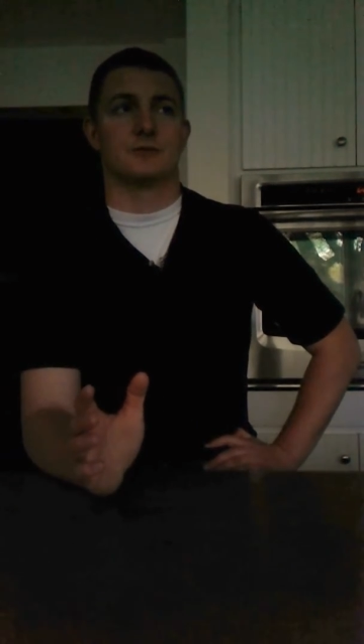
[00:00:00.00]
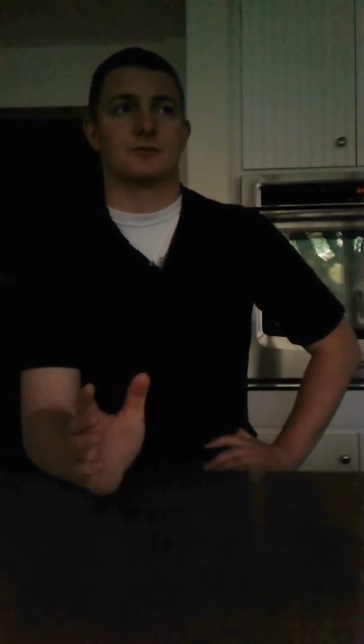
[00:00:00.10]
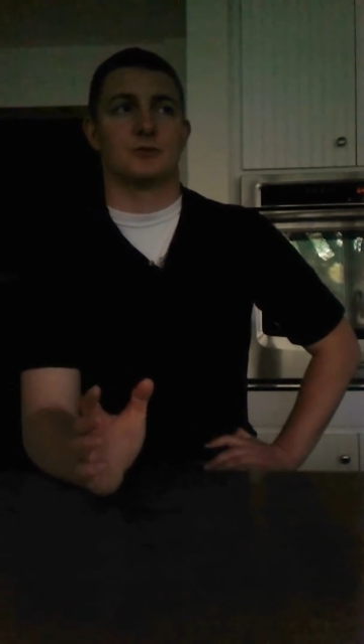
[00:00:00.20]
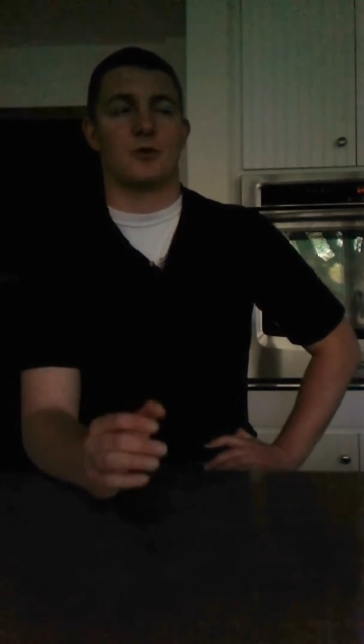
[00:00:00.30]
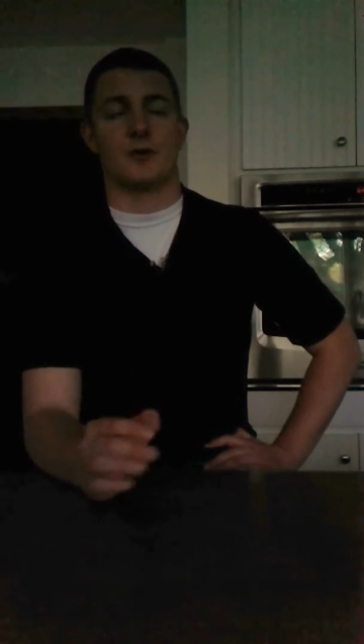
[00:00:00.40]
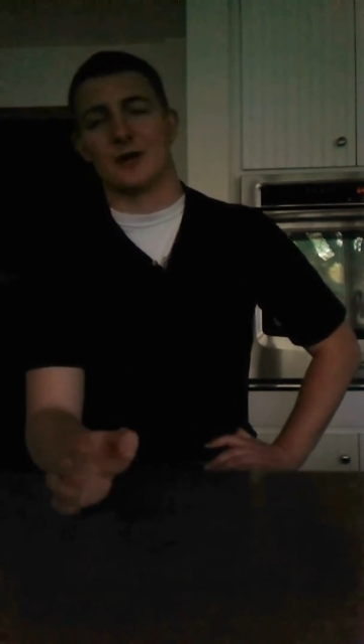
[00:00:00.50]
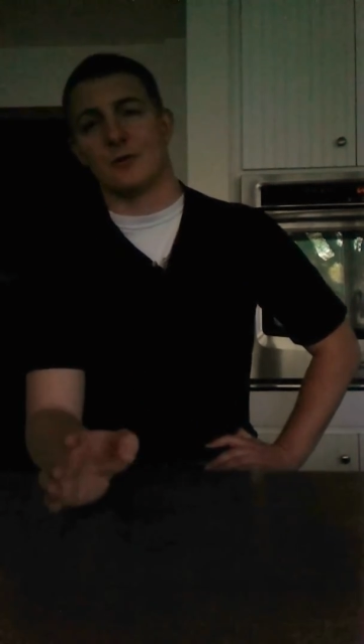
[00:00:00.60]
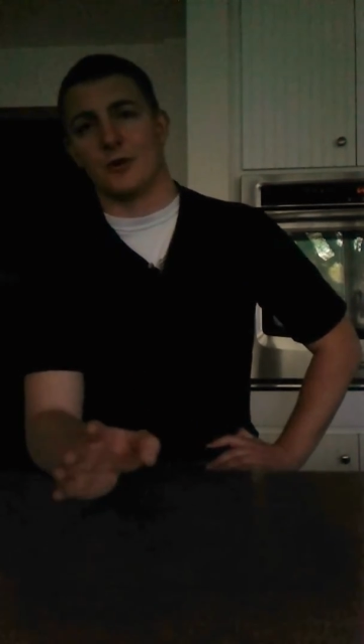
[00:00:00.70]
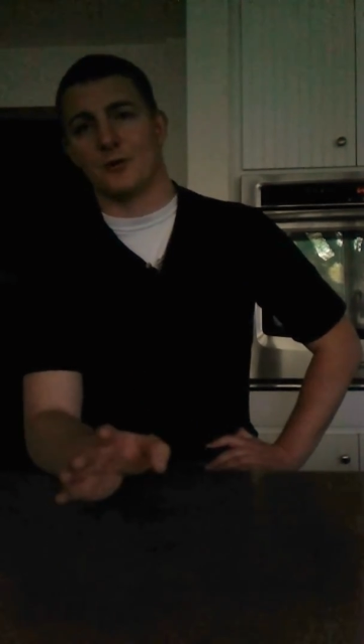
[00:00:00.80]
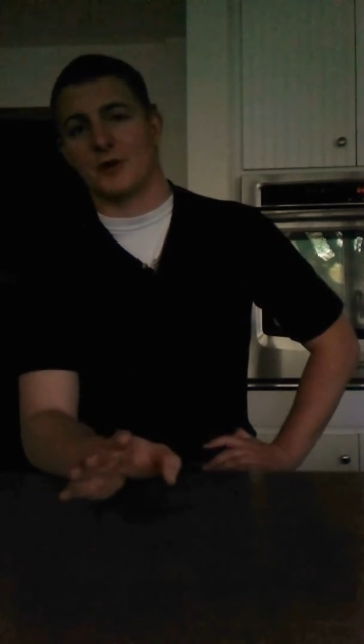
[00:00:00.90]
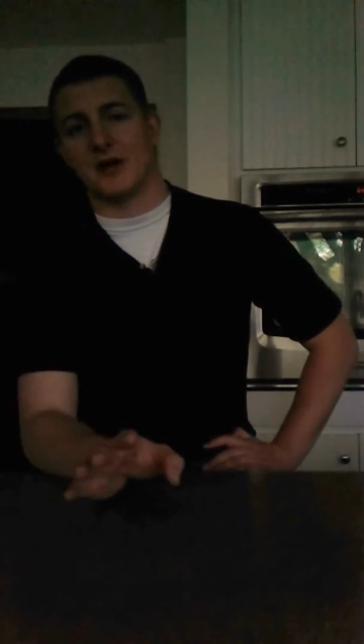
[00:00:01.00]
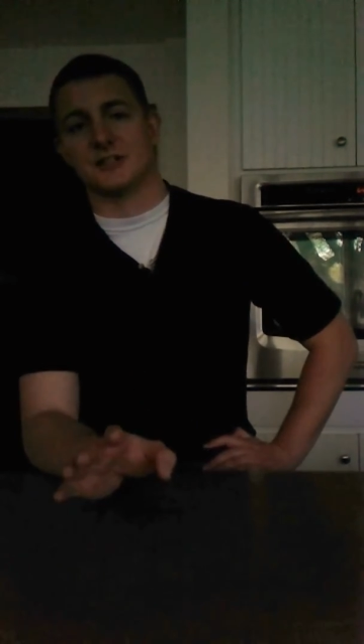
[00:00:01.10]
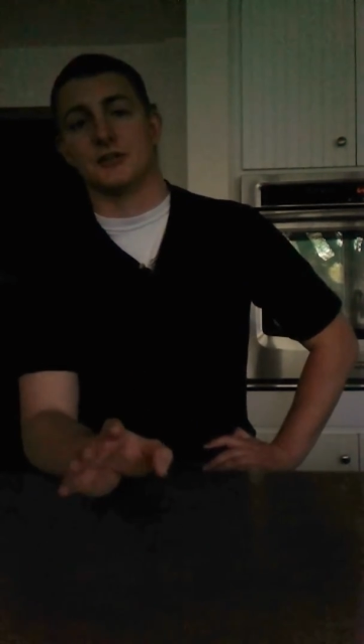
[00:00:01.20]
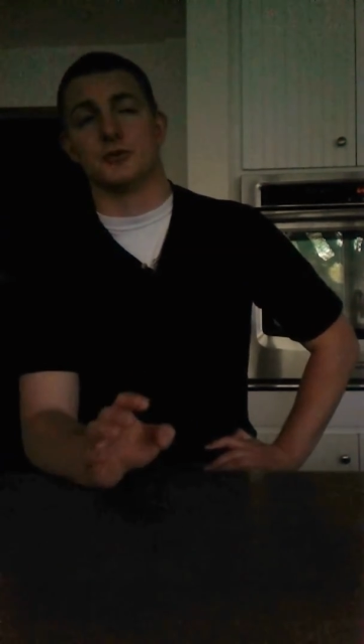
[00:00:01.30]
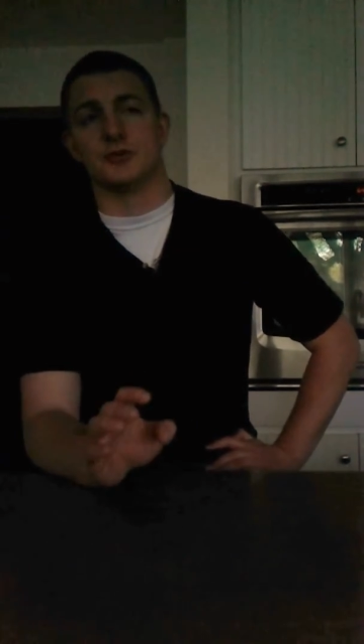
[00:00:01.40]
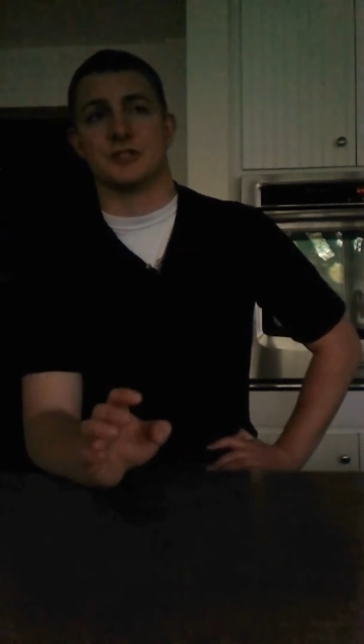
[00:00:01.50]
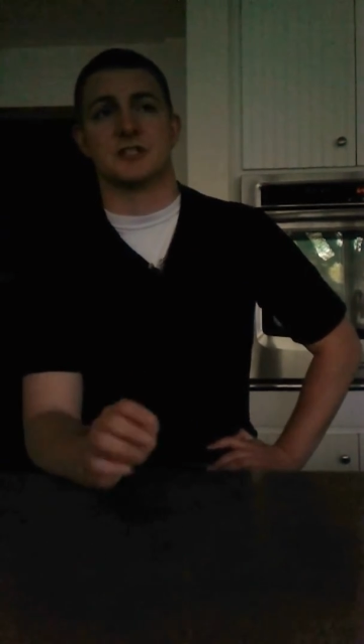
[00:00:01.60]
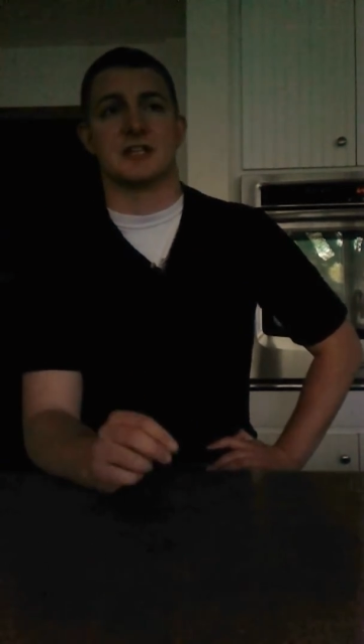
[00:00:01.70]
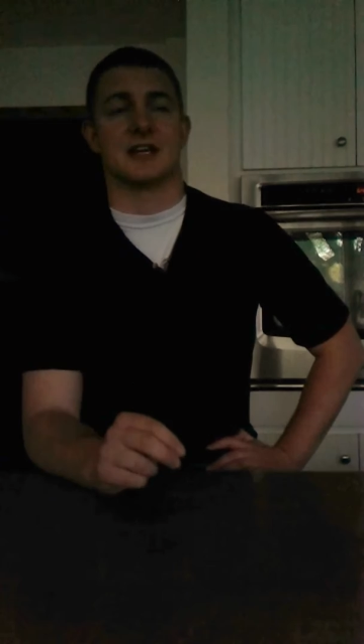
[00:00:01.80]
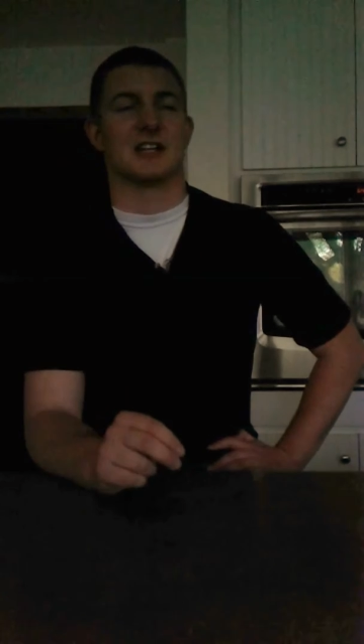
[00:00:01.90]
quote unquote prostitution
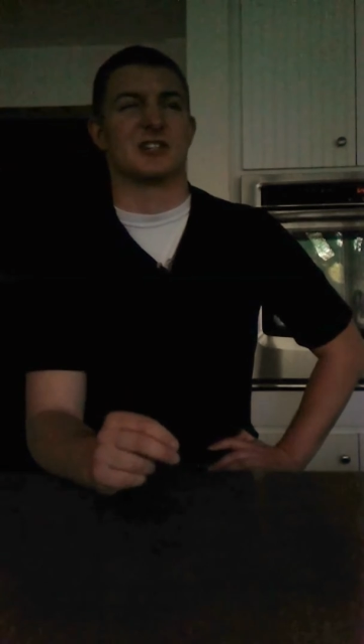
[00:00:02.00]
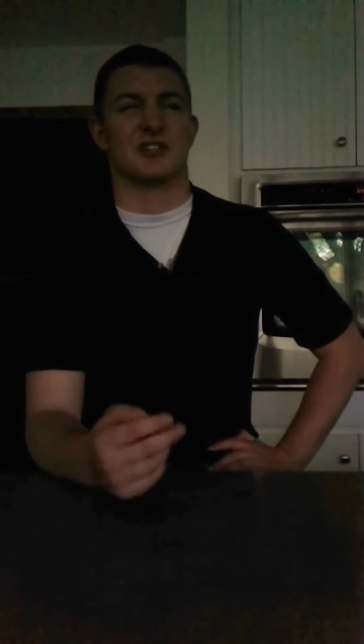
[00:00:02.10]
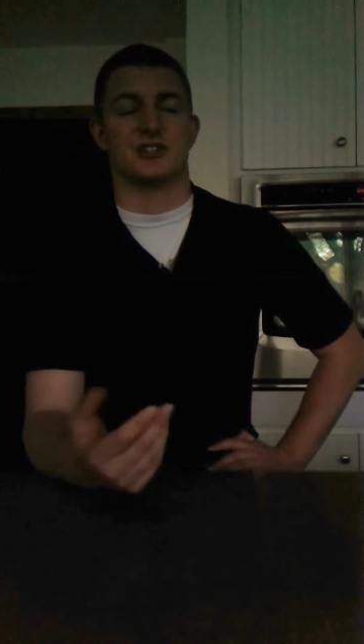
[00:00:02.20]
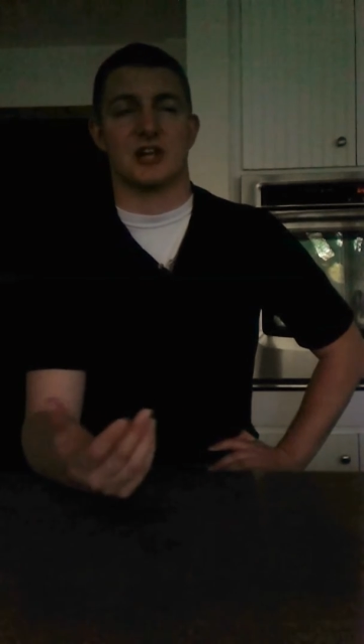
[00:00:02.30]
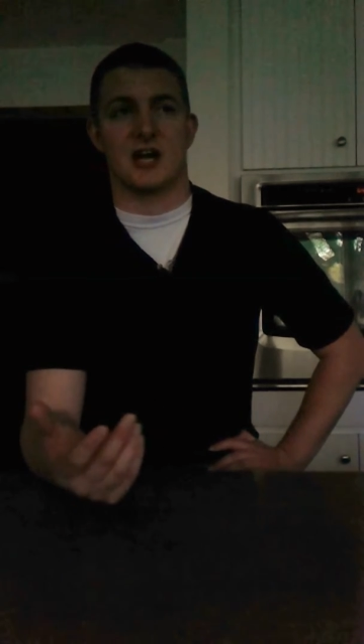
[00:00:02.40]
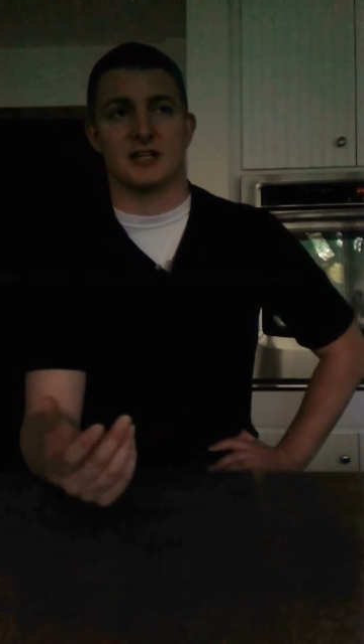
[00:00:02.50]
stings or John